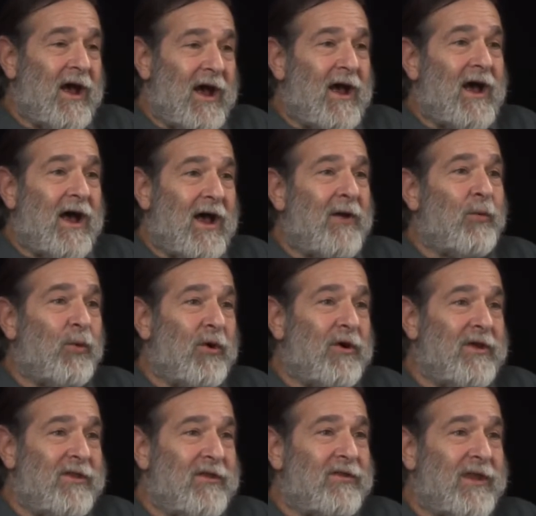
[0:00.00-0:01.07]
I
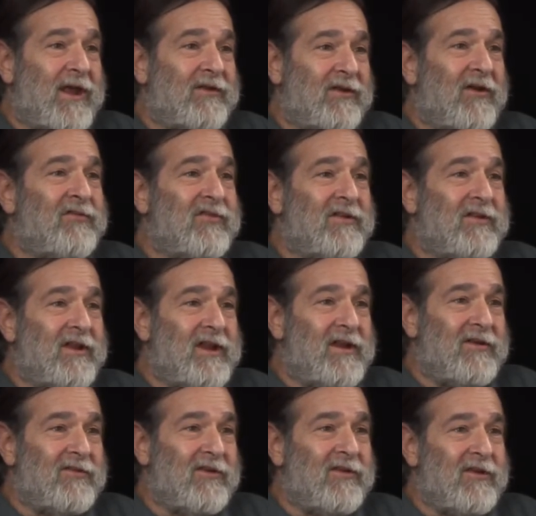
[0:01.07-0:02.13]
worry that that doesn't
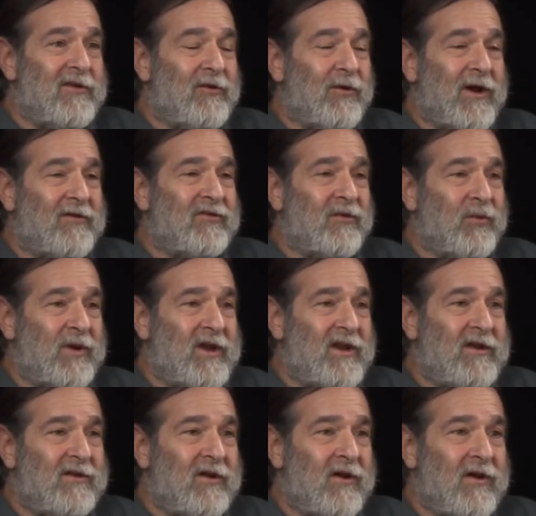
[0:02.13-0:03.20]
lead us in the direction we
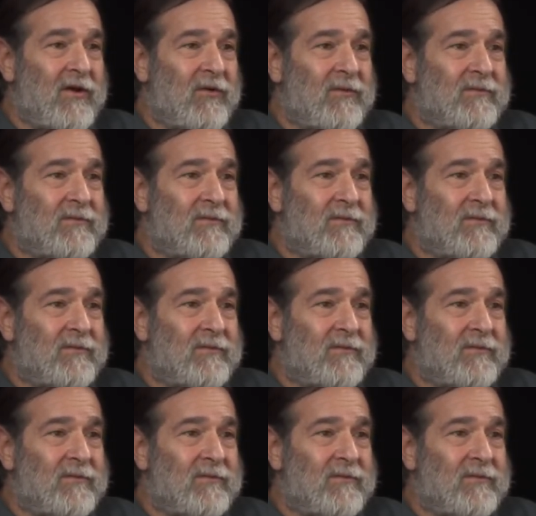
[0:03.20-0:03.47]
need to go.